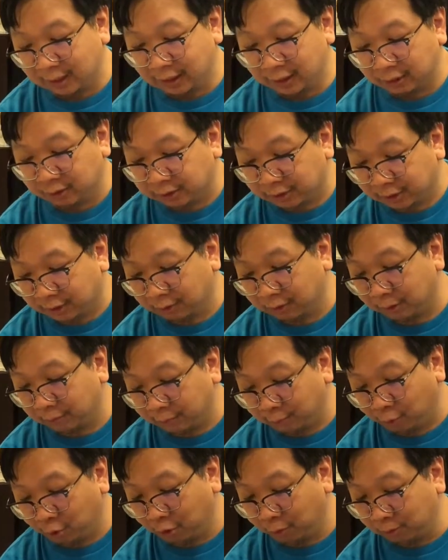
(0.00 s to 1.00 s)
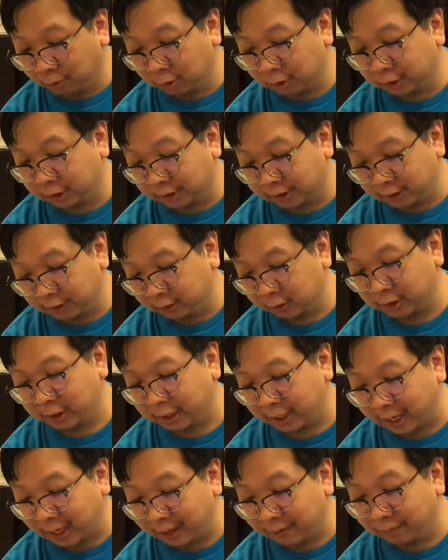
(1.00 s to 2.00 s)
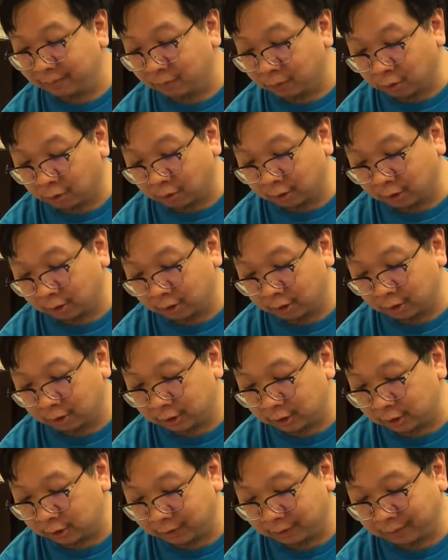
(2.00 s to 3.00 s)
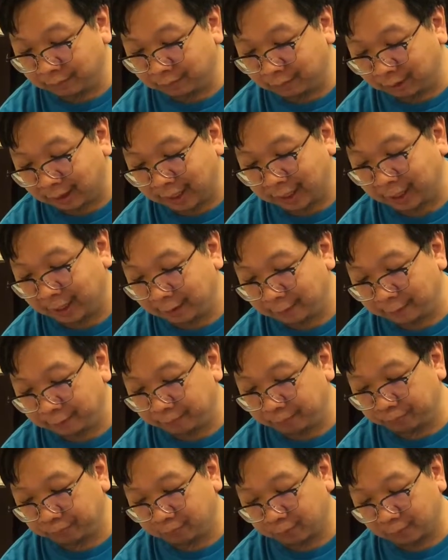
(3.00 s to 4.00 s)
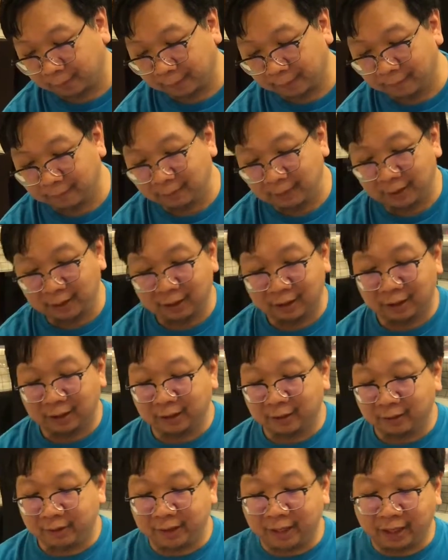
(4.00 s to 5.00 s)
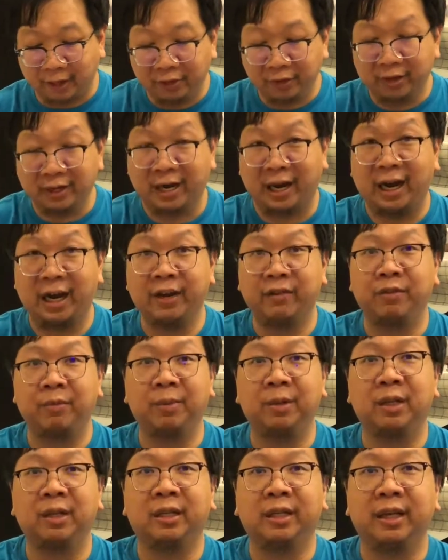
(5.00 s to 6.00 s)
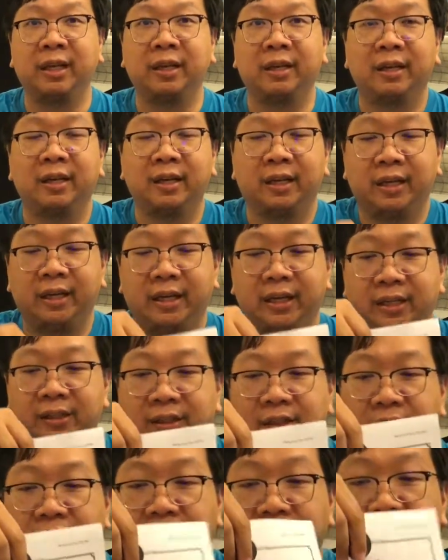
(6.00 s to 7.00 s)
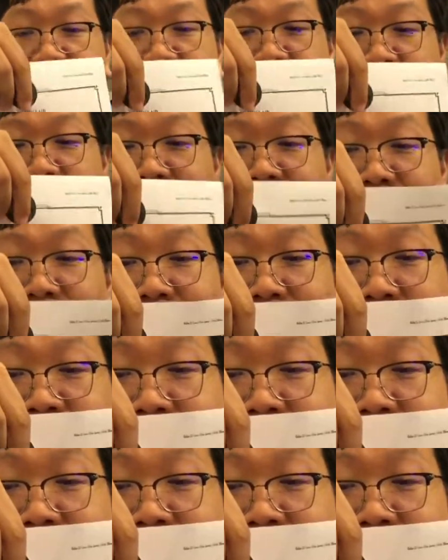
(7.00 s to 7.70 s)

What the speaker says: You start with 4 pushes and you can gain more during play. The other kind of ability is the general